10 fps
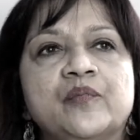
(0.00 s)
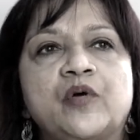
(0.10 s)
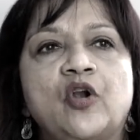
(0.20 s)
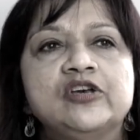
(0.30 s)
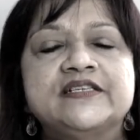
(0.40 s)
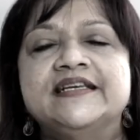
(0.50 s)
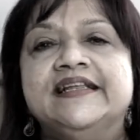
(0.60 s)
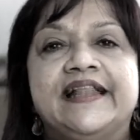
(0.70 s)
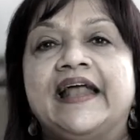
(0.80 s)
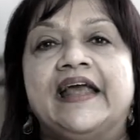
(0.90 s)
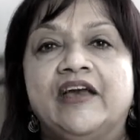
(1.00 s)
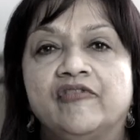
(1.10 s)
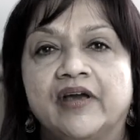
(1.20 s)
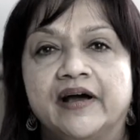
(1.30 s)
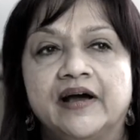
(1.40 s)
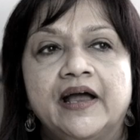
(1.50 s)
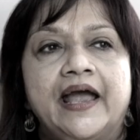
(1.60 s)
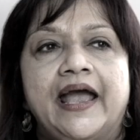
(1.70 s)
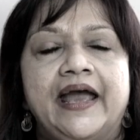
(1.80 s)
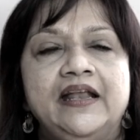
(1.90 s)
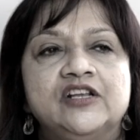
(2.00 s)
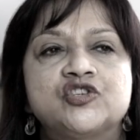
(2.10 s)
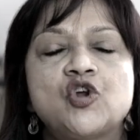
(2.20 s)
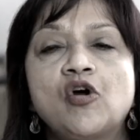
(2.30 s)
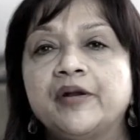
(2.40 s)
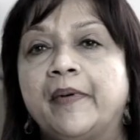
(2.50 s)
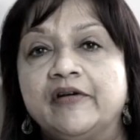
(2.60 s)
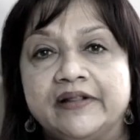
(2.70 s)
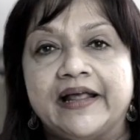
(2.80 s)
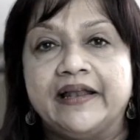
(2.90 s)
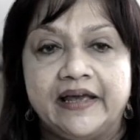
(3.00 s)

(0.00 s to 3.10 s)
cloistered in that area and it's talked about in that